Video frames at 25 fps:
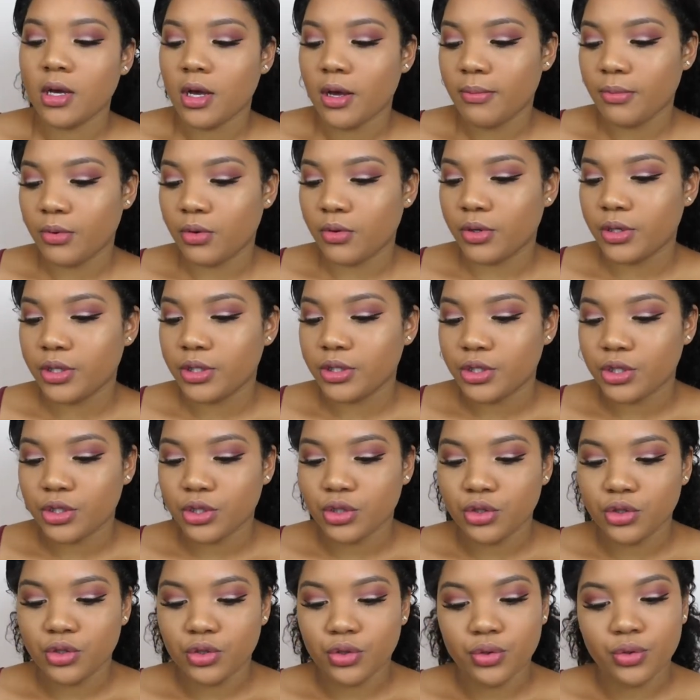I'm going
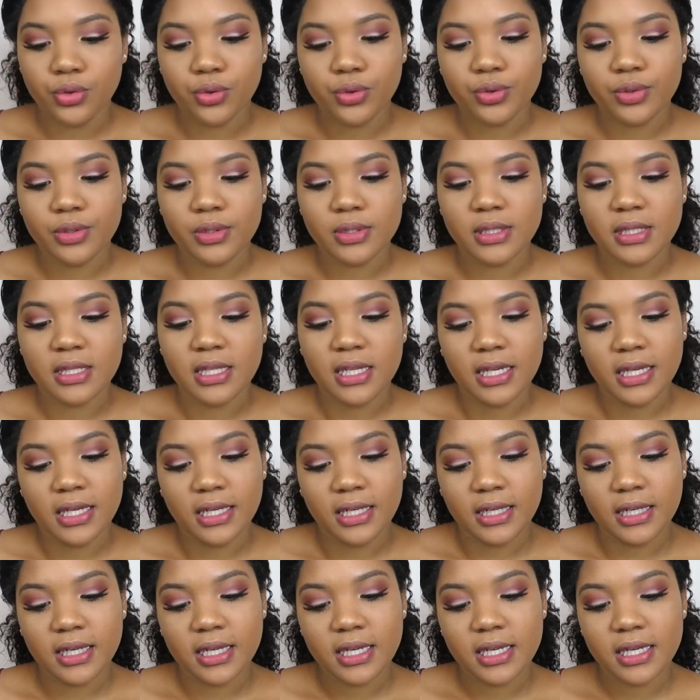to use the
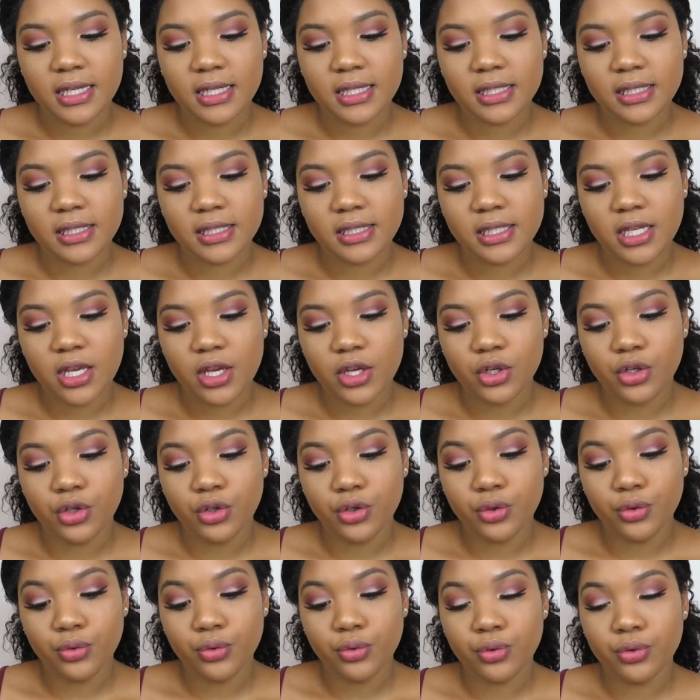NYX
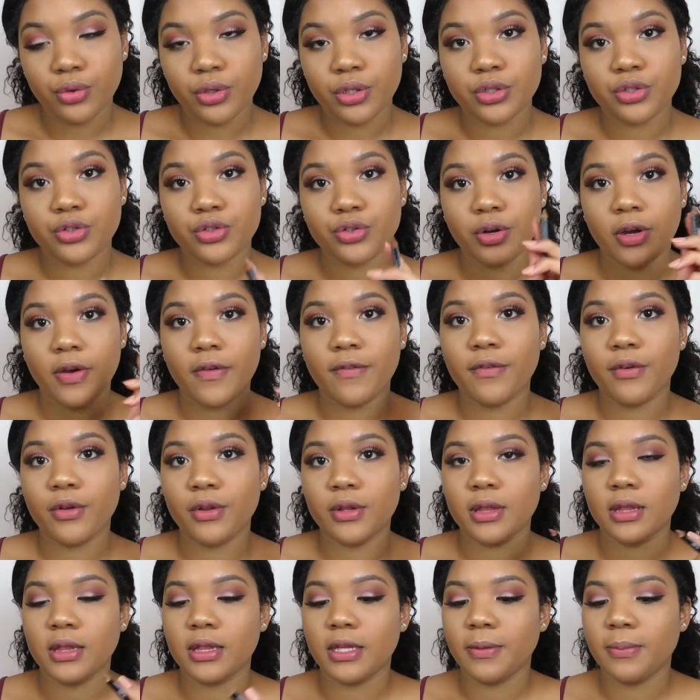Nude
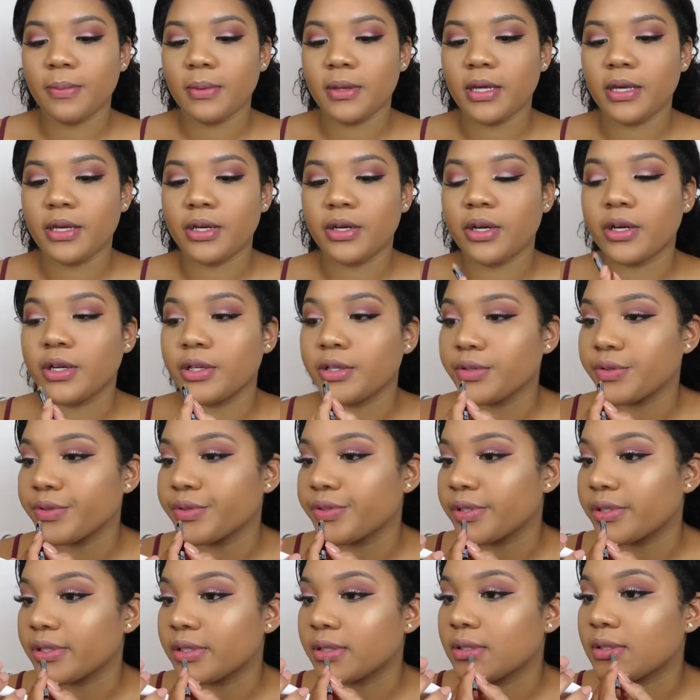Truffle Lip Liner. I
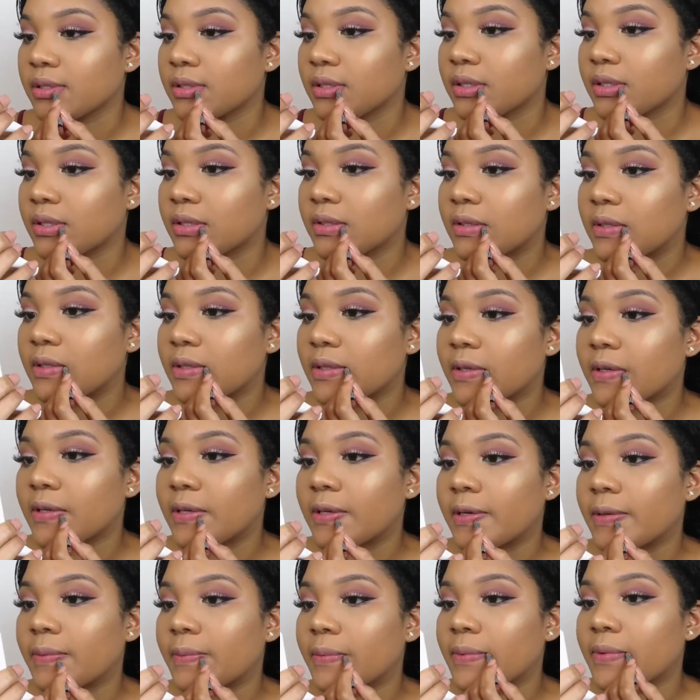use this all the
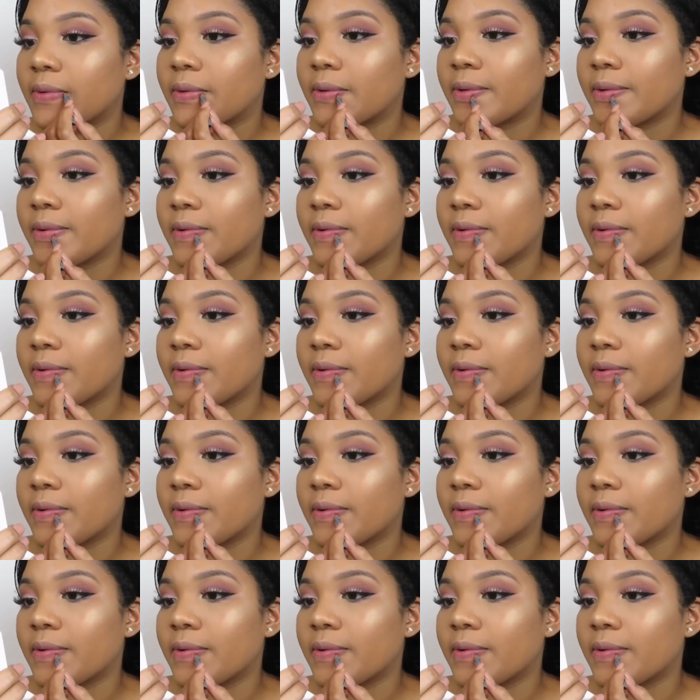time.